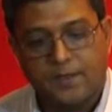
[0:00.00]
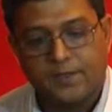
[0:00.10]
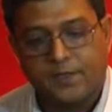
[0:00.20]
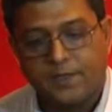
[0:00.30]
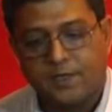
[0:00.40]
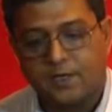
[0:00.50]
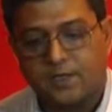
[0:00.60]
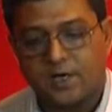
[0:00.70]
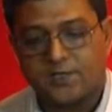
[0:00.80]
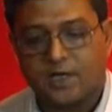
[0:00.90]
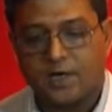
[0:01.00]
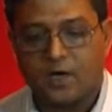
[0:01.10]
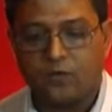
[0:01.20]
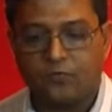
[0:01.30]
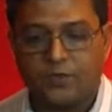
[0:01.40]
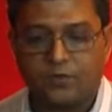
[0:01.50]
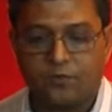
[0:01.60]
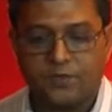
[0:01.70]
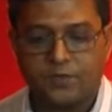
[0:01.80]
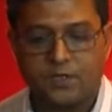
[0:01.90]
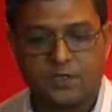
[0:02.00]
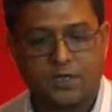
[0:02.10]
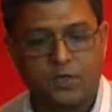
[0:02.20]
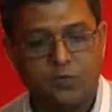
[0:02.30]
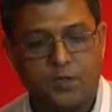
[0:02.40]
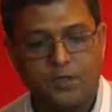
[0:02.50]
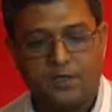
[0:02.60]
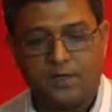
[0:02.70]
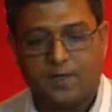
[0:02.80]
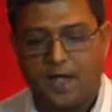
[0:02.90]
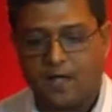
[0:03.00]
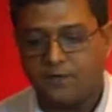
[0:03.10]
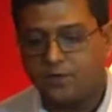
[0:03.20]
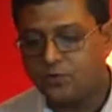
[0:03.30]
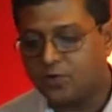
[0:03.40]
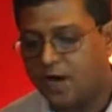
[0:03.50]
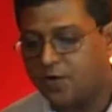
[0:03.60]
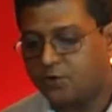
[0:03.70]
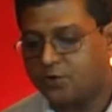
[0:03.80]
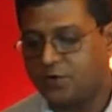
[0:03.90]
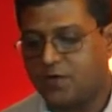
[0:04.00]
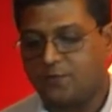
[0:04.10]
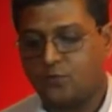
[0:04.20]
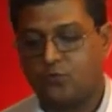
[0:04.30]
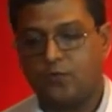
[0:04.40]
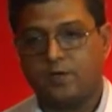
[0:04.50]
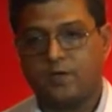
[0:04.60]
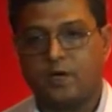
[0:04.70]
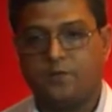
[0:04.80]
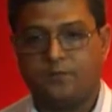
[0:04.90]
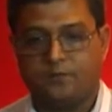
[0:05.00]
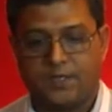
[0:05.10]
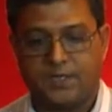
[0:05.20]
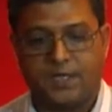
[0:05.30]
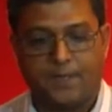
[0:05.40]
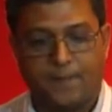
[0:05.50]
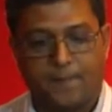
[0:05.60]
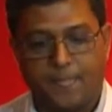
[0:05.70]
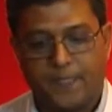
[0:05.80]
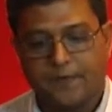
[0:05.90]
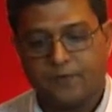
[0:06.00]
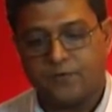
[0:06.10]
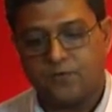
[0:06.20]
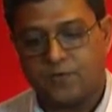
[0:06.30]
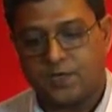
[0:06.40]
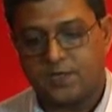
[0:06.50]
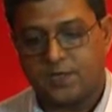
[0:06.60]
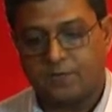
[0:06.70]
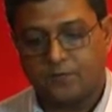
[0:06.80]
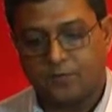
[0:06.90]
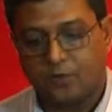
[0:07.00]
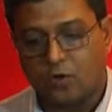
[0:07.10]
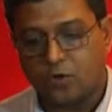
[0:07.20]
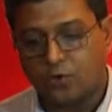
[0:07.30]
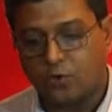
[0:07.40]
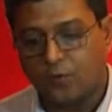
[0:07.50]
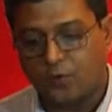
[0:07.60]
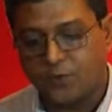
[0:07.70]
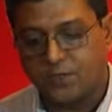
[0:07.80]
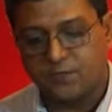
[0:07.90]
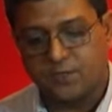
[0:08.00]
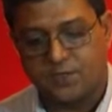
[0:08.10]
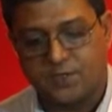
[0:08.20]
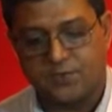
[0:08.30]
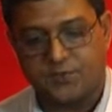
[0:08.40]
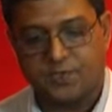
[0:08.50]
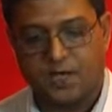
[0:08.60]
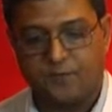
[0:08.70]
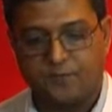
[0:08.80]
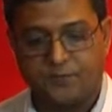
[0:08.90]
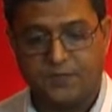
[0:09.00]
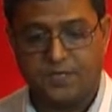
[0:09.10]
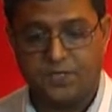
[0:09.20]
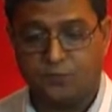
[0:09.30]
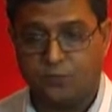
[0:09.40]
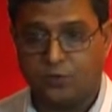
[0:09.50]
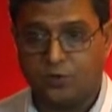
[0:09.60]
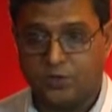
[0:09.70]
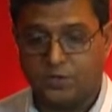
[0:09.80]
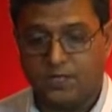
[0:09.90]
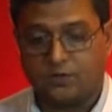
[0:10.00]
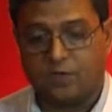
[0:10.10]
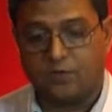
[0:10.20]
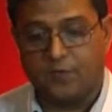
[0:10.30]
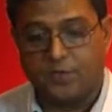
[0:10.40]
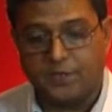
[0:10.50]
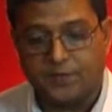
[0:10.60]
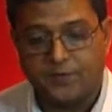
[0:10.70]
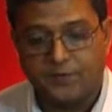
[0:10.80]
The clinical trials carried out with conventional curcumin have used high dosage up to 12 grams per day. Few studies have not shown positive results and there is poor GI tolerability.